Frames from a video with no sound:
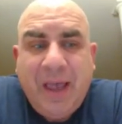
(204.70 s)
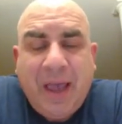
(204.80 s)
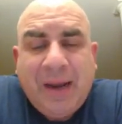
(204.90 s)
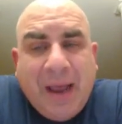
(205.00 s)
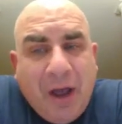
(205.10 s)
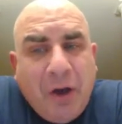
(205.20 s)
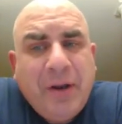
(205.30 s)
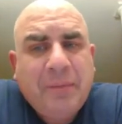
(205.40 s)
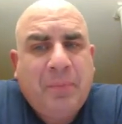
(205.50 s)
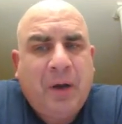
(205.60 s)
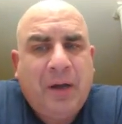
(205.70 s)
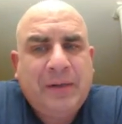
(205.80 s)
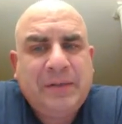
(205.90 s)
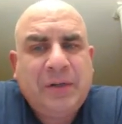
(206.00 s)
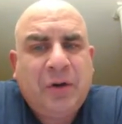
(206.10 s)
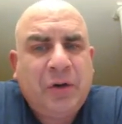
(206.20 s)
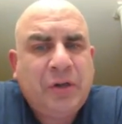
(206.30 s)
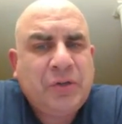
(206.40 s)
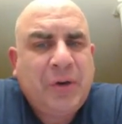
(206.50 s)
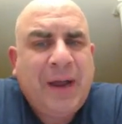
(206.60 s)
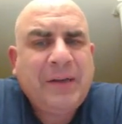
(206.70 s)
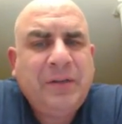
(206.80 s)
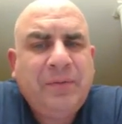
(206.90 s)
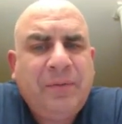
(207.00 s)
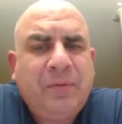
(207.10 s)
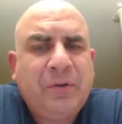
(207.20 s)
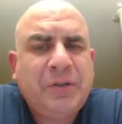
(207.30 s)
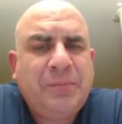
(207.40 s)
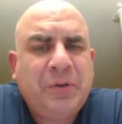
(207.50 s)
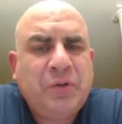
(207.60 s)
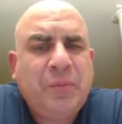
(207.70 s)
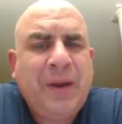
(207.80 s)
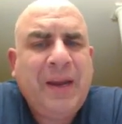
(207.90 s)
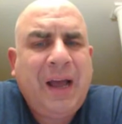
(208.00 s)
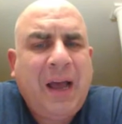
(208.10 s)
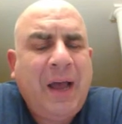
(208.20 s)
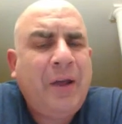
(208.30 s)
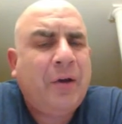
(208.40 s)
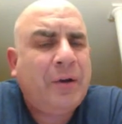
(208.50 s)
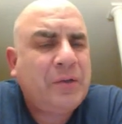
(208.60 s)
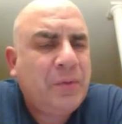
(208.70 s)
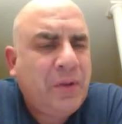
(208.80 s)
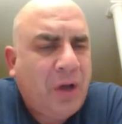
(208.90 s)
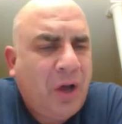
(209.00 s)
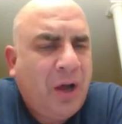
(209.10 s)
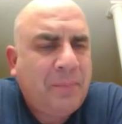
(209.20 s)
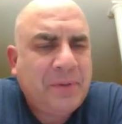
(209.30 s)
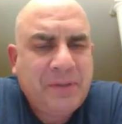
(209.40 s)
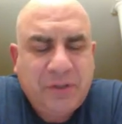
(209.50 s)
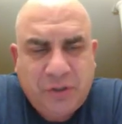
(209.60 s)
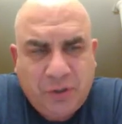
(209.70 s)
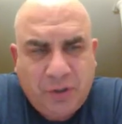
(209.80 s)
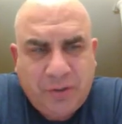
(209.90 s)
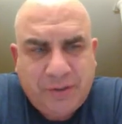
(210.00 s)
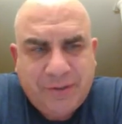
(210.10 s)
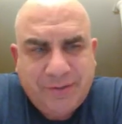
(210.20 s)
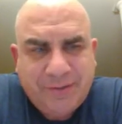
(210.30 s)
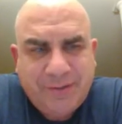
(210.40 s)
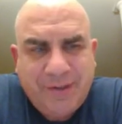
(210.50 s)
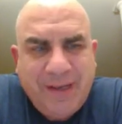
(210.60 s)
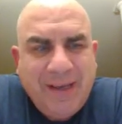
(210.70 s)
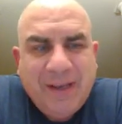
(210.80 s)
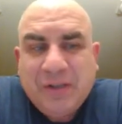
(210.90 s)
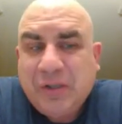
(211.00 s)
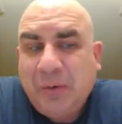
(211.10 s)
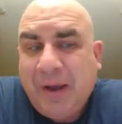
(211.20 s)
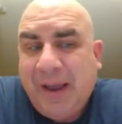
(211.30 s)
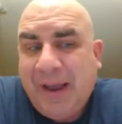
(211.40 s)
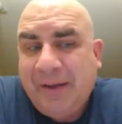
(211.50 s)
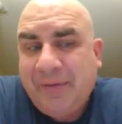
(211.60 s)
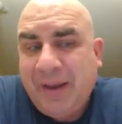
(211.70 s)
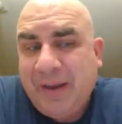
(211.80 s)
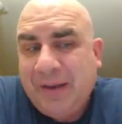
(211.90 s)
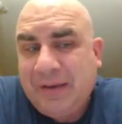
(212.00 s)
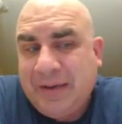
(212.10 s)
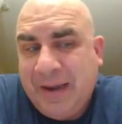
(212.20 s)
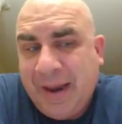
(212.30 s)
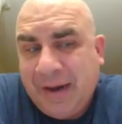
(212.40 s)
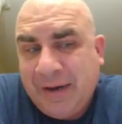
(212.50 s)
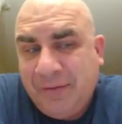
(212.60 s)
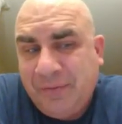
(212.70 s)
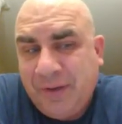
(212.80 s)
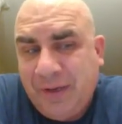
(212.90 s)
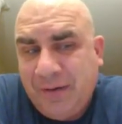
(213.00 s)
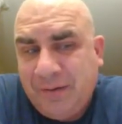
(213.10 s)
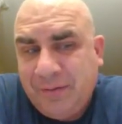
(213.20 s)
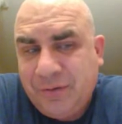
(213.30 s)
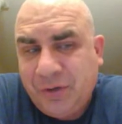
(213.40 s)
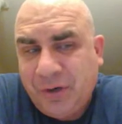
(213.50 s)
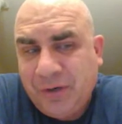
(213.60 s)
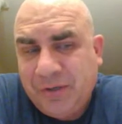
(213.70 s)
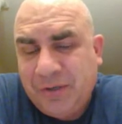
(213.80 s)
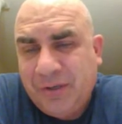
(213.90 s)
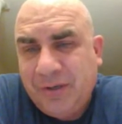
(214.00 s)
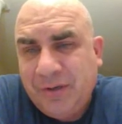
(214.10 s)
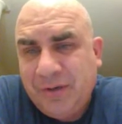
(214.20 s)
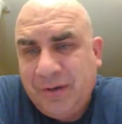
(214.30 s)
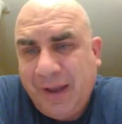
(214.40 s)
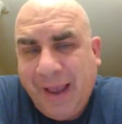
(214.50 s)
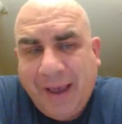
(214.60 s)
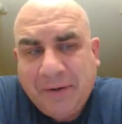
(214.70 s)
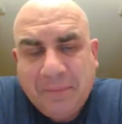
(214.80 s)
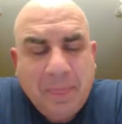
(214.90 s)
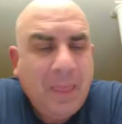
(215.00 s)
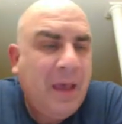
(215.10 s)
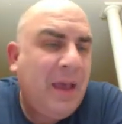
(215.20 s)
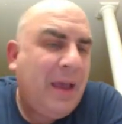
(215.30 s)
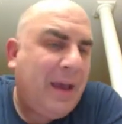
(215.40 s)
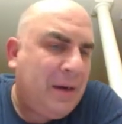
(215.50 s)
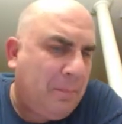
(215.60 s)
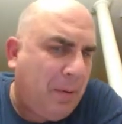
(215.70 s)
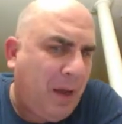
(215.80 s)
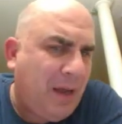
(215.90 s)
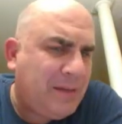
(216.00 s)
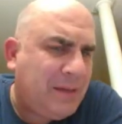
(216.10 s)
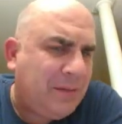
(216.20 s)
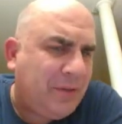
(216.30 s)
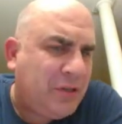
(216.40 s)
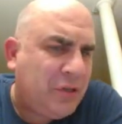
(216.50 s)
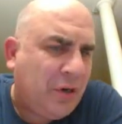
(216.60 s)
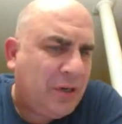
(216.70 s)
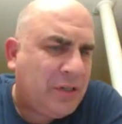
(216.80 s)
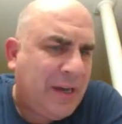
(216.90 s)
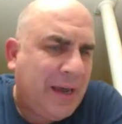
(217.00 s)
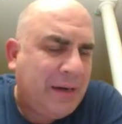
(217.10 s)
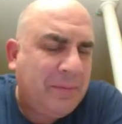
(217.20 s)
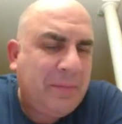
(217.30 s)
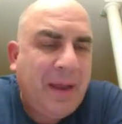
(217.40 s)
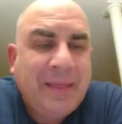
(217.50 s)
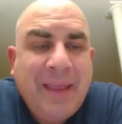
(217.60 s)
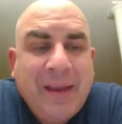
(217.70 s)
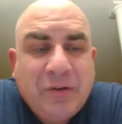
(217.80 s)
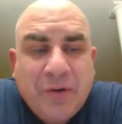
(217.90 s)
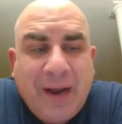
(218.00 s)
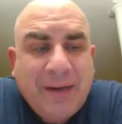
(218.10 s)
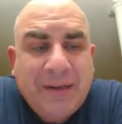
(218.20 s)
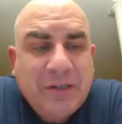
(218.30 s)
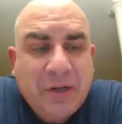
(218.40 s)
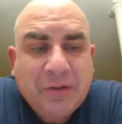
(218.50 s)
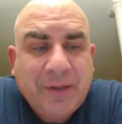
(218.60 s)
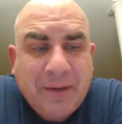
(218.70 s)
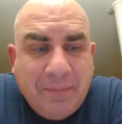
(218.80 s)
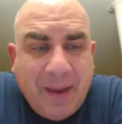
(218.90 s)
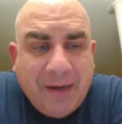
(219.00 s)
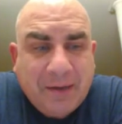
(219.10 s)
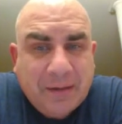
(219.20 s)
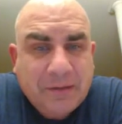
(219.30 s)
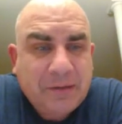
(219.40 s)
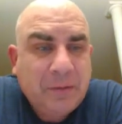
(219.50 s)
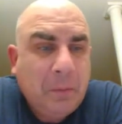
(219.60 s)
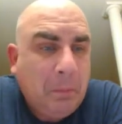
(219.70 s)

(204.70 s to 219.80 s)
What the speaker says: And ionic bonds are an attractive force between ions with opposite charges. So I have a negatively charged atom and a positively charged atom, and they attract each other like magnets.